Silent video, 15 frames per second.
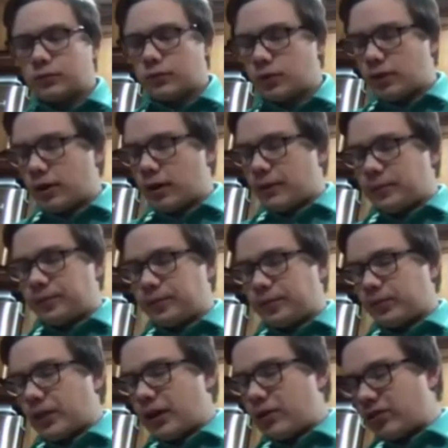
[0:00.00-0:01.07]
Okay.
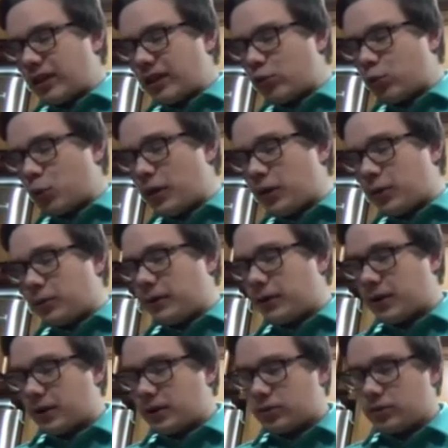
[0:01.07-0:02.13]
That's weird
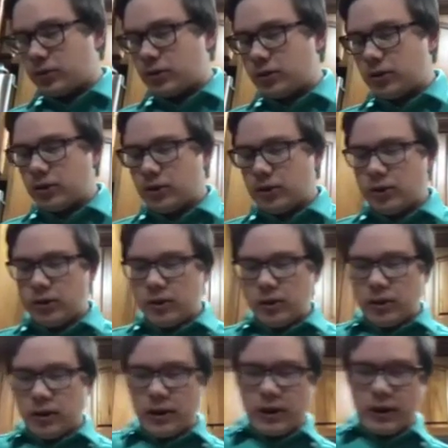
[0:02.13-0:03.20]
because
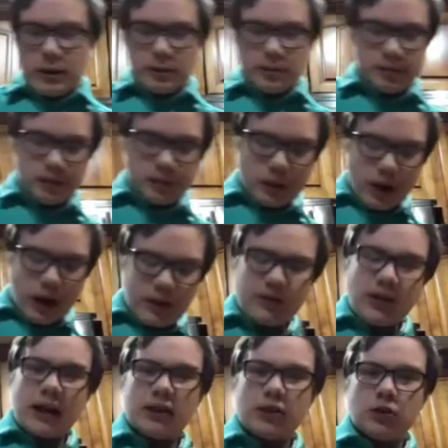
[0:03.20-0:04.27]
I've
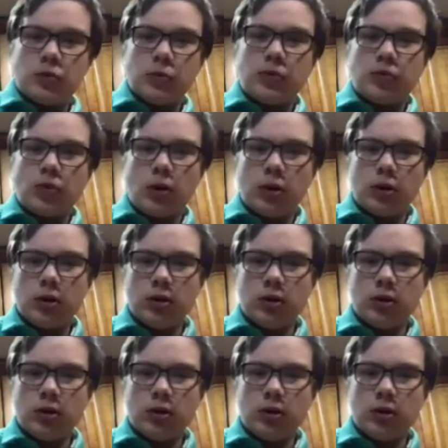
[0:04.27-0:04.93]
had these before.